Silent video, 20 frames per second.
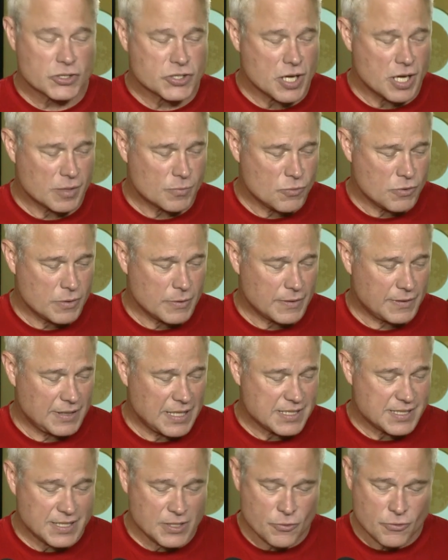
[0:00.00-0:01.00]
to talk more with
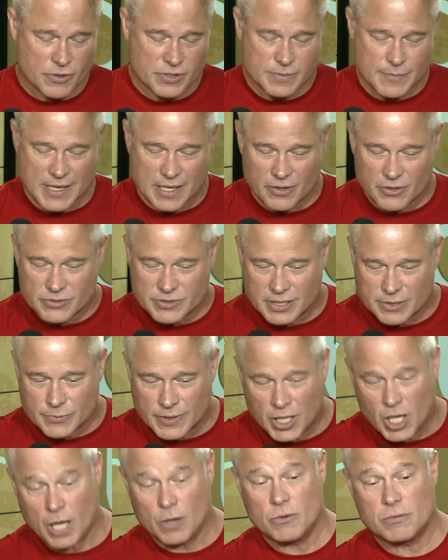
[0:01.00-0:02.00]
Leslie Cours Mather as
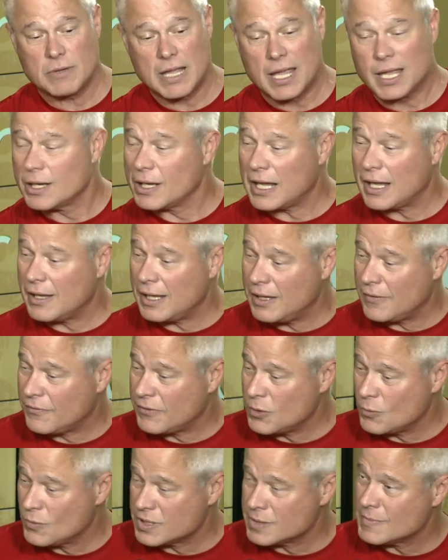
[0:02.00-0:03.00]
we go. And if
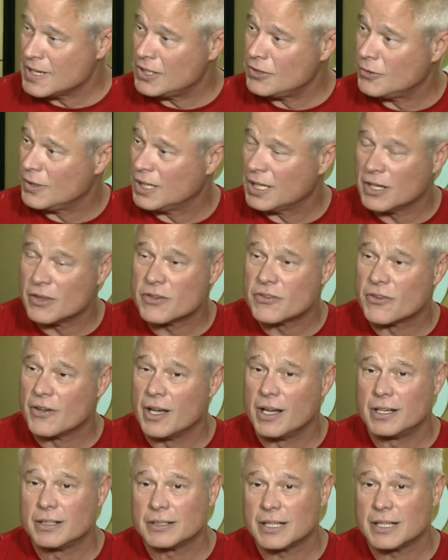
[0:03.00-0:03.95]
you wouldn't mind doing another song,